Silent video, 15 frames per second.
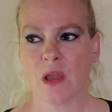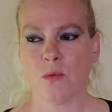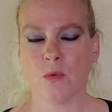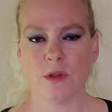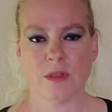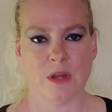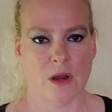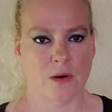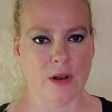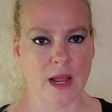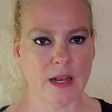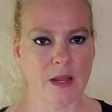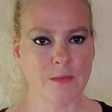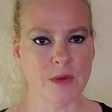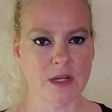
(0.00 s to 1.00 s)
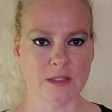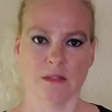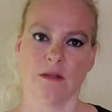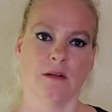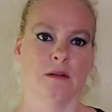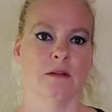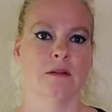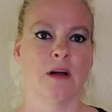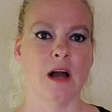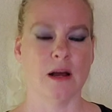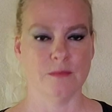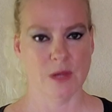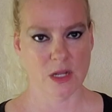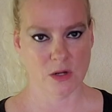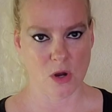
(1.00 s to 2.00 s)
without any muscle
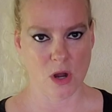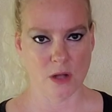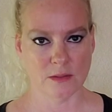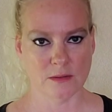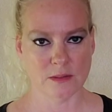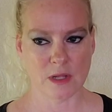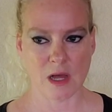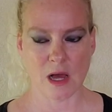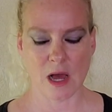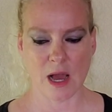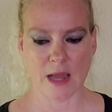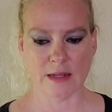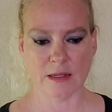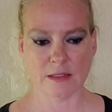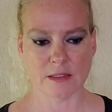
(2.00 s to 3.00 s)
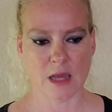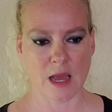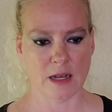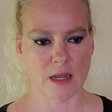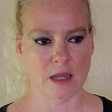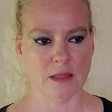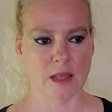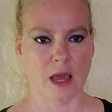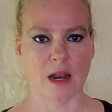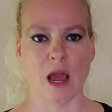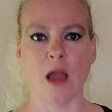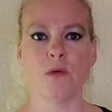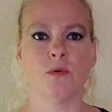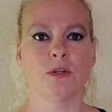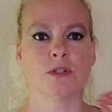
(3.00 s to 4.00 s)
on me at all, I decided that
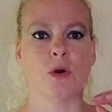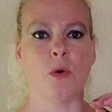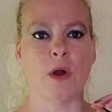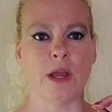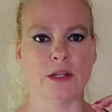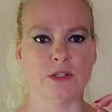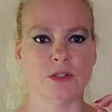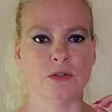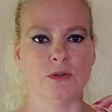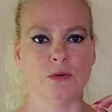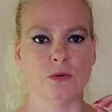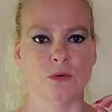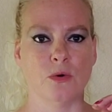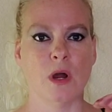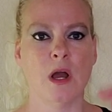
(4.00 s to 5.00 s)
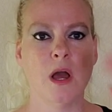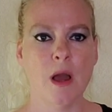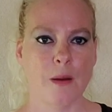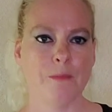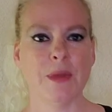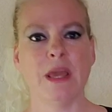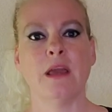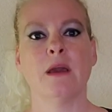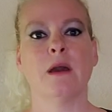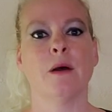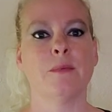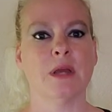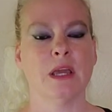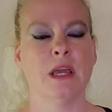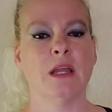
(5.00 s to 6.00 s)
I was going to be a
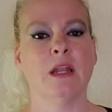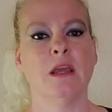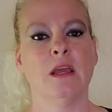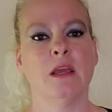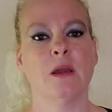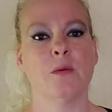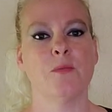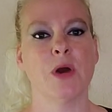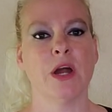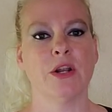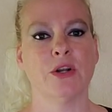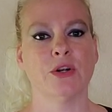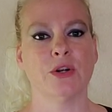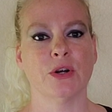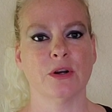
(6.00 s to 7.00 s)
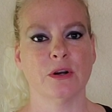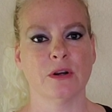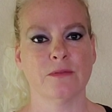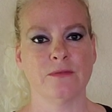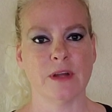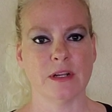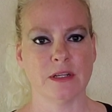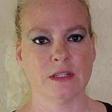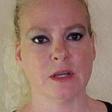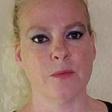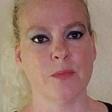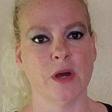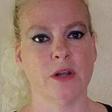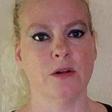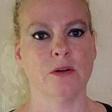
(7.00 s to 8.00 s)
bikini competitor, fitness
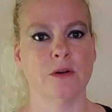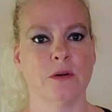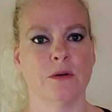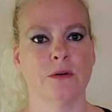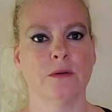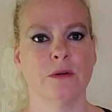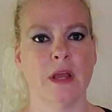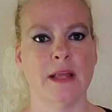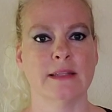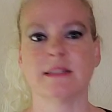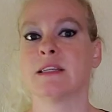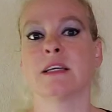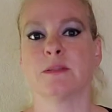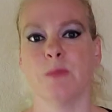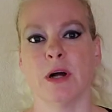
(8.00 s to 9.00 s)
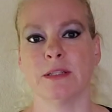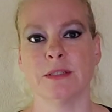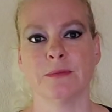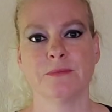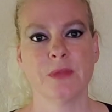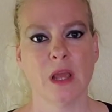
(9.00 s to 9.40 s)
competitor in six months.